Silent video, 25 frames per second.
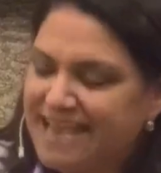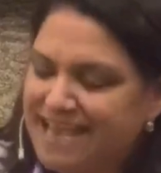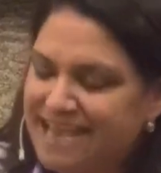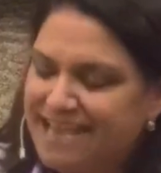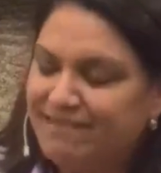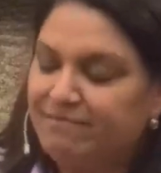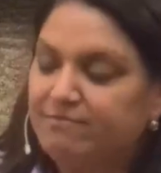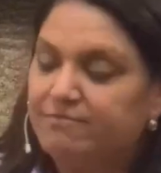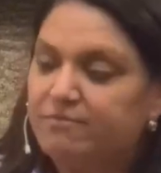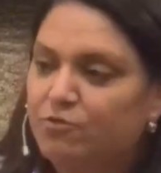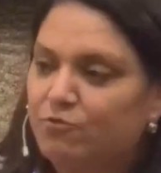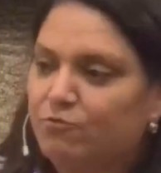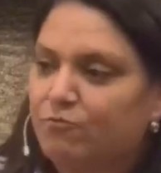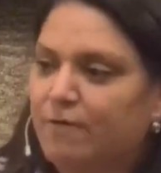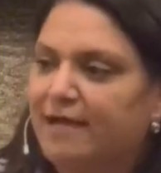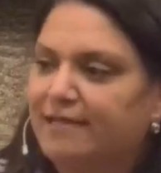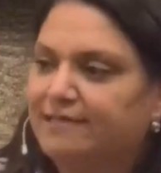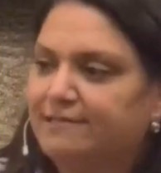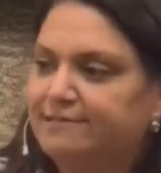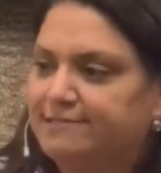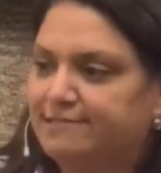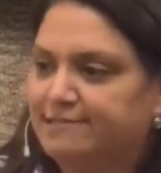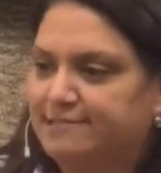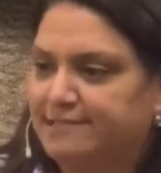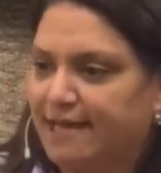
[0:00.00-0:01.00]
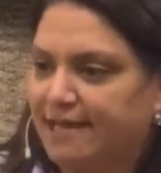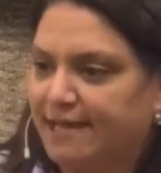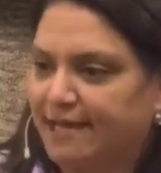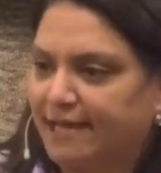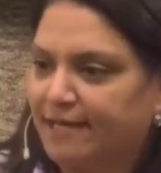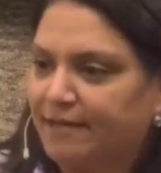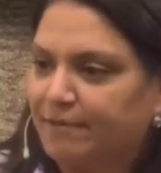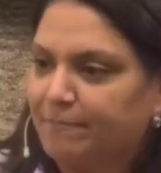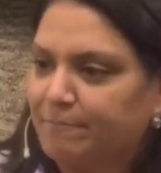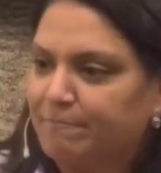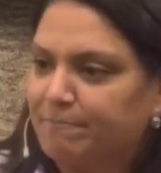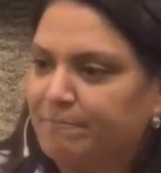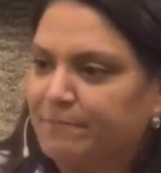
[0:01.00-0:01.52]
in the right
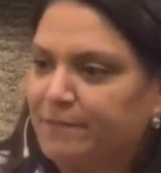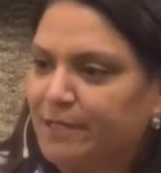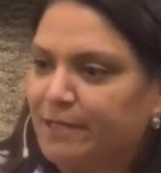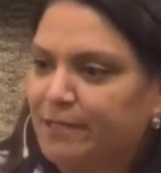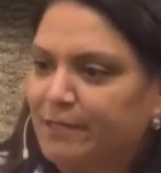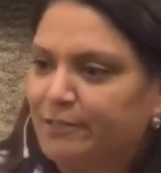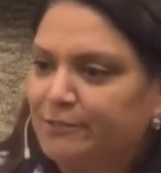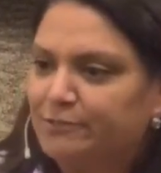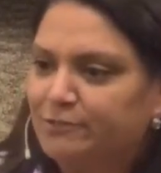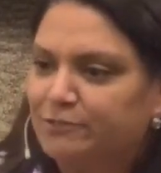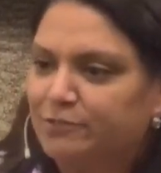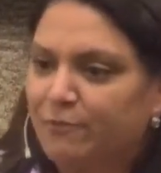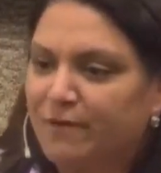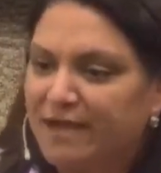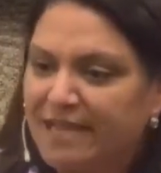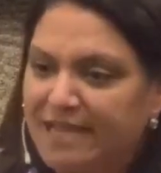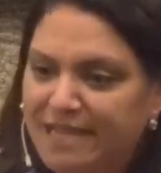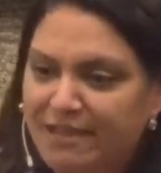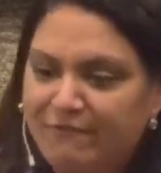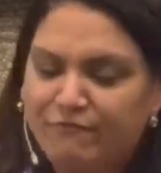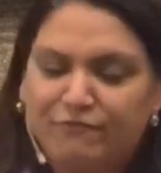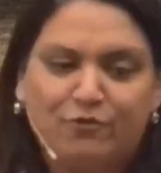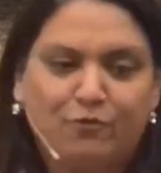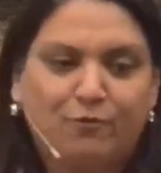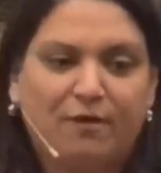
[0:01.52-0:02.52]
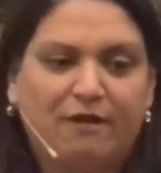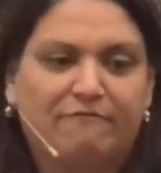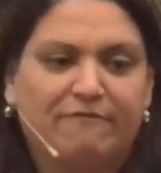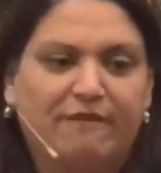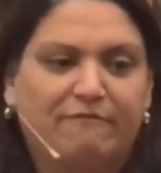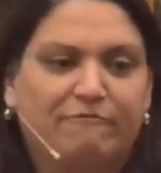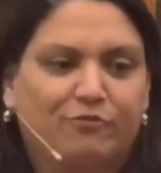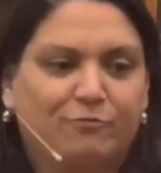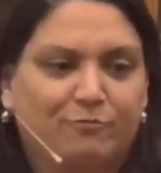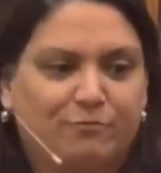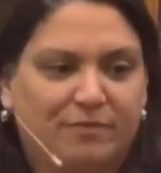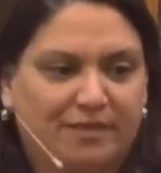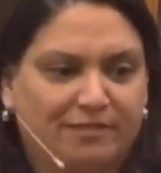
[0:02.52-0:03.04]
setting so if you have
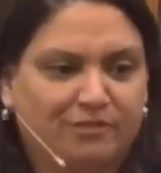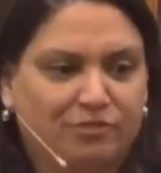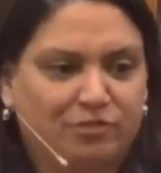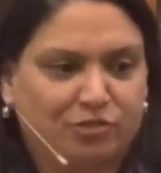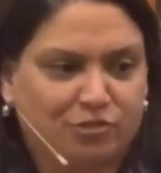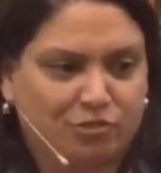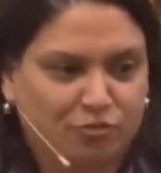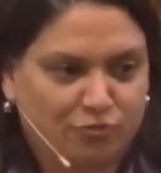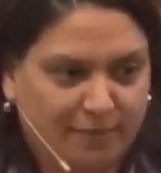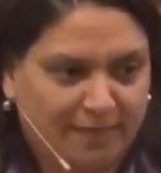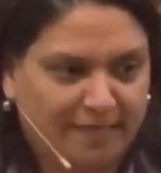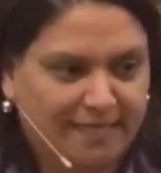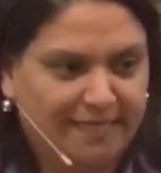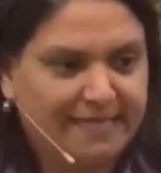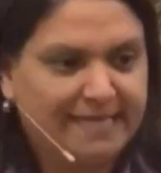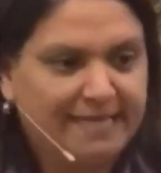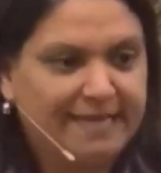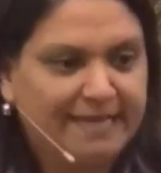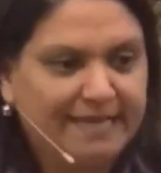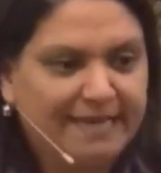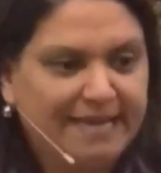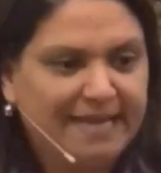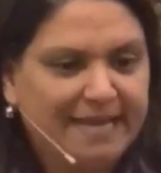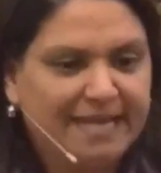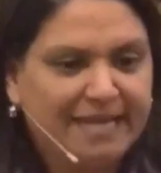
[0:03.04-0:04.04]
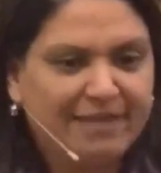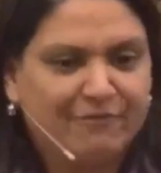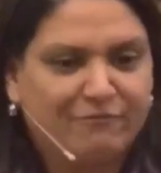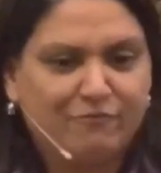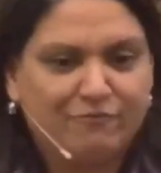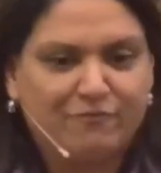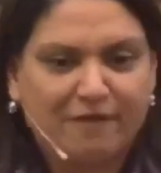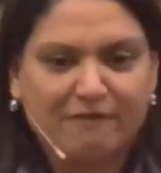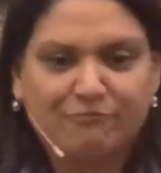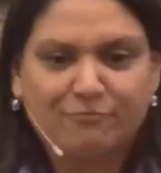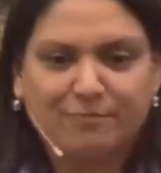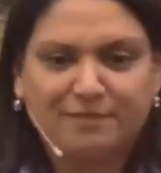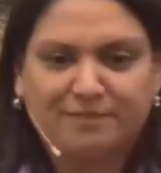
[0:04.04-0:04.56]
ever been to Trinity, if
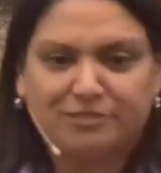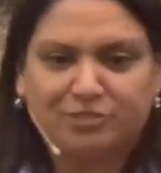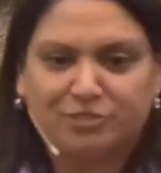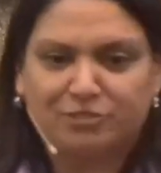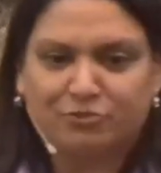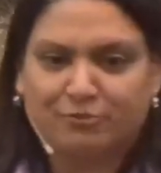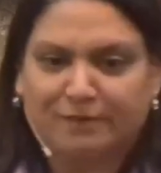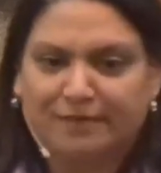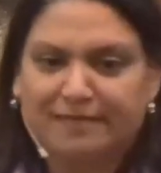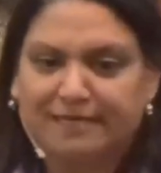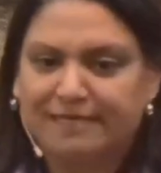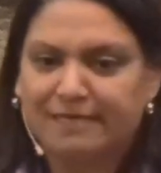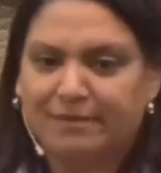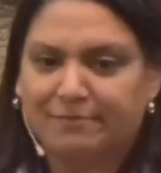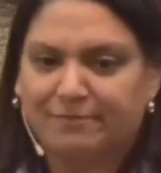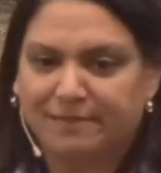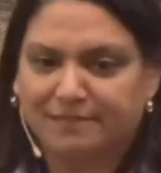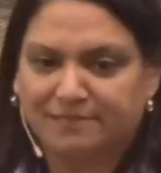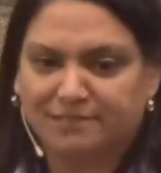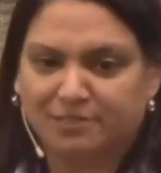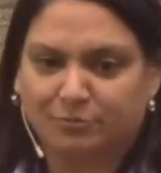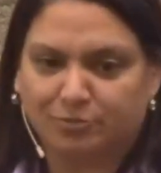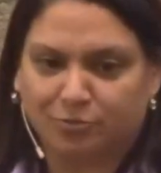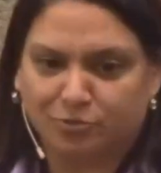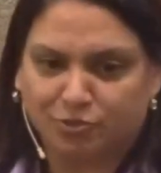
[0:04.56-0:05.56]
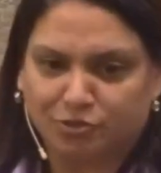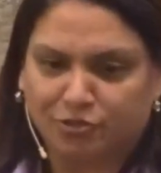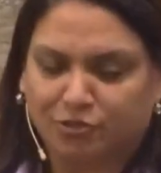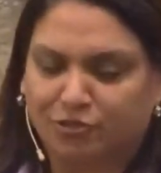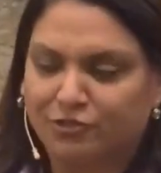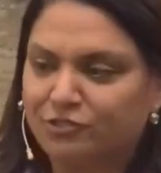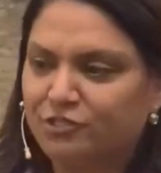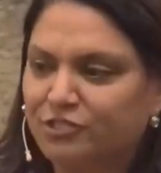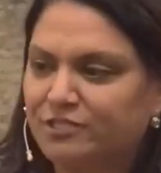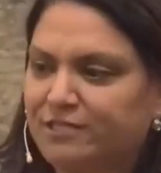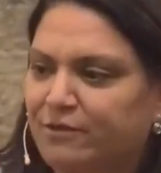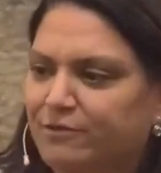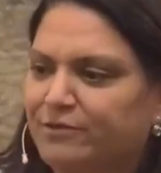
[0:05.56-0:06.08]
you've ever been to Trinity Episcopal
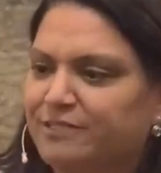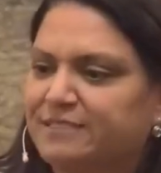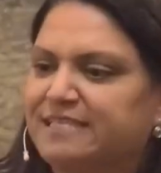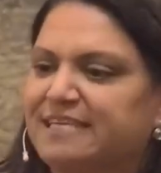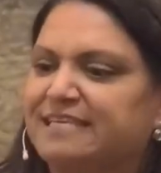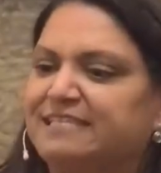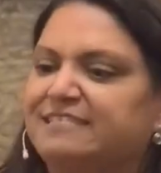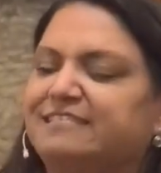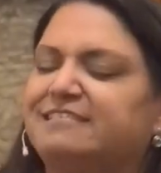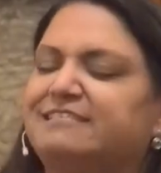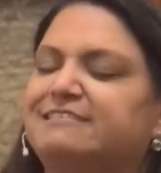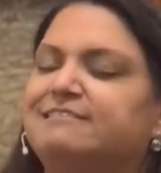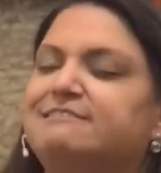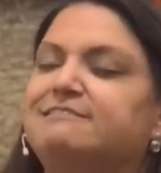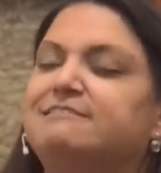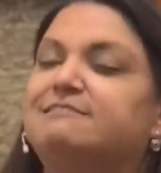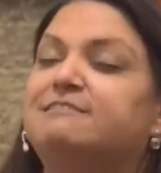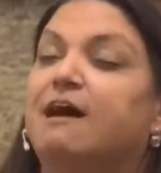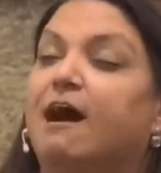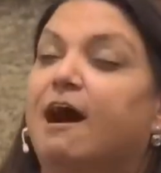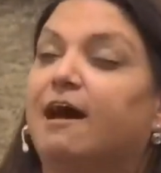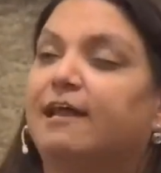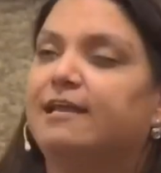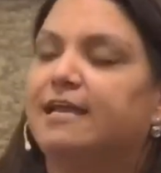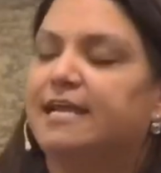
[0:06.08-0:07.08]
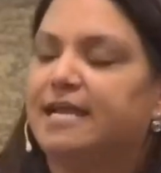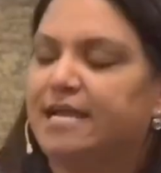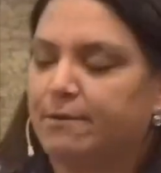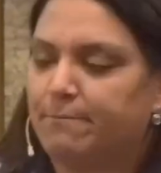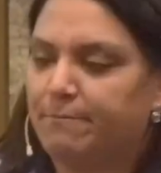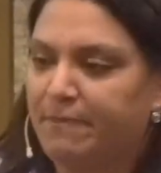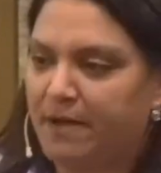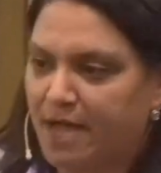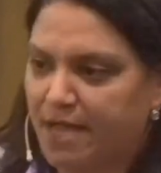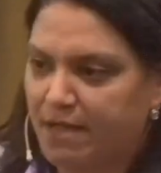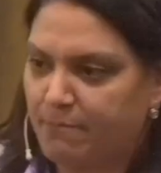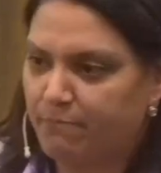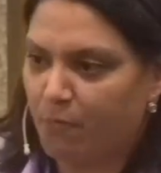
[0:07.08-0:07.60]
Church, there is a
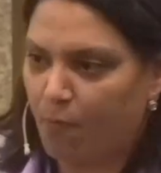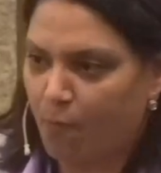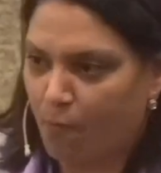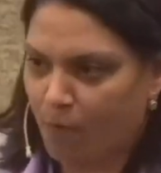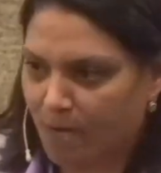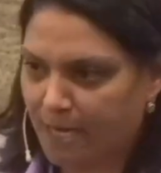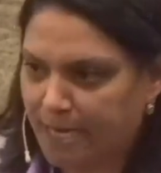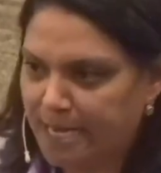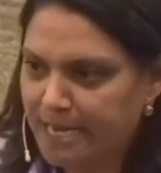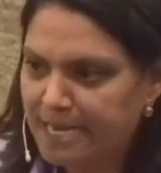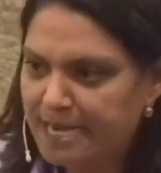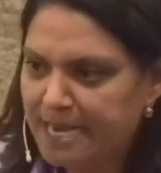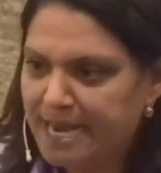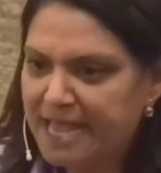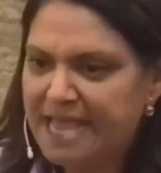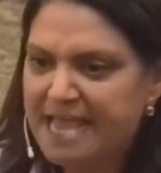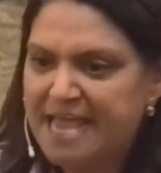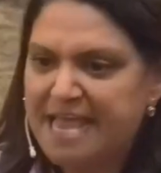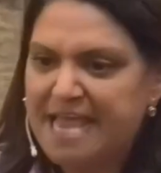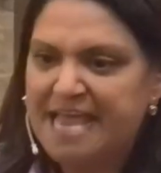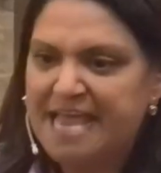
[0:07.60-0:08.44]
stunning pipe organ